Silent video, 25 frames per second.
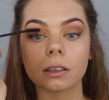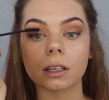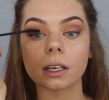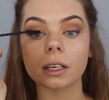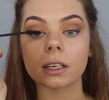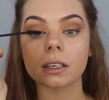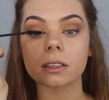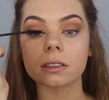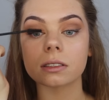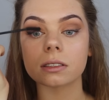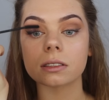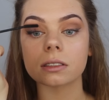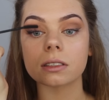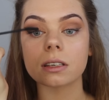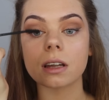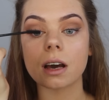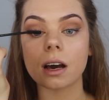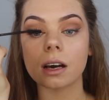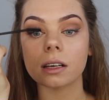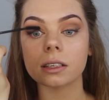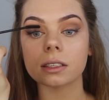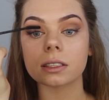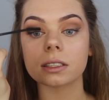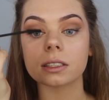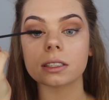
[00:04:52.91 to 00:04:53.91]
like it's
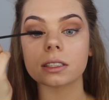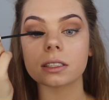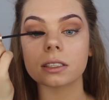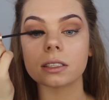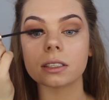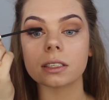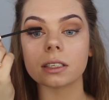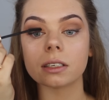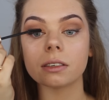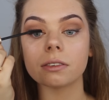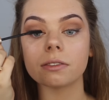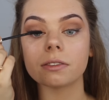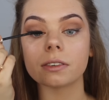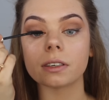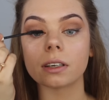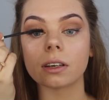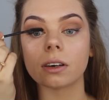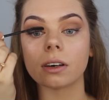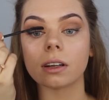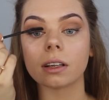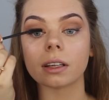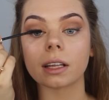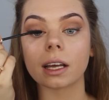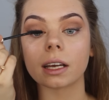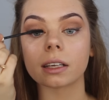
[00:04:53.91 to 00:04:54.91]
not stiff at all,